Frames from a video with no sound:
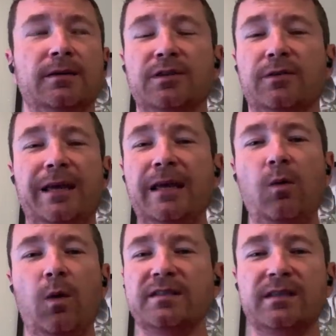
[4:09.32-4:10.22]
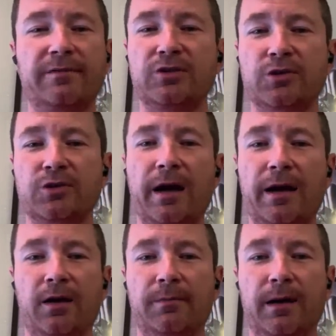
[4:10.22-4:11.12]
So the ink wasn't even
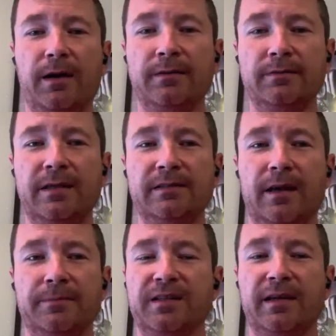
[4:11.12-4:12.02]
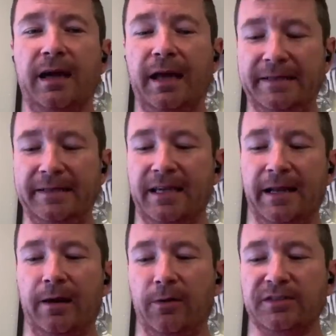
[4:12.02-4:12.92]
dry on my NATOPS thing. I had 10
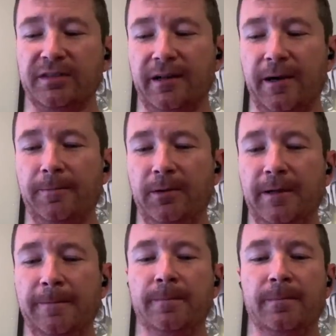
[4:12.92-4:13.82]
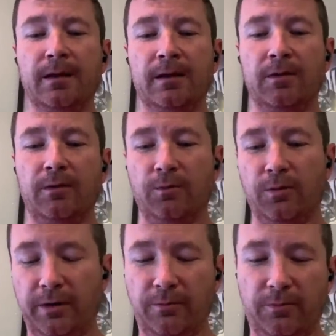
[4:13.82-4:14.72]
hours in the airplane.
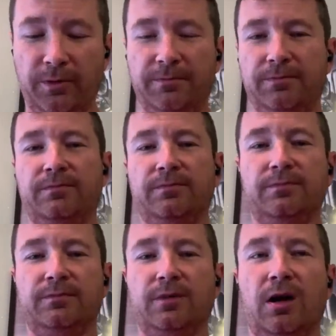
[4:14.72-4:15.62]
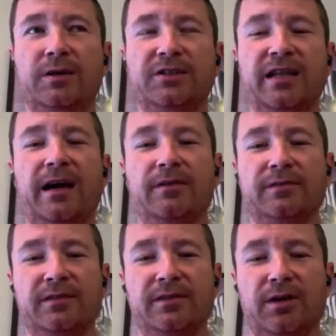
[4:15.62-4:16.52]
We launched out,
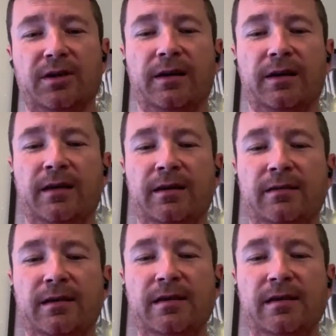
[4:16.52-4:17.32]
did this hurricane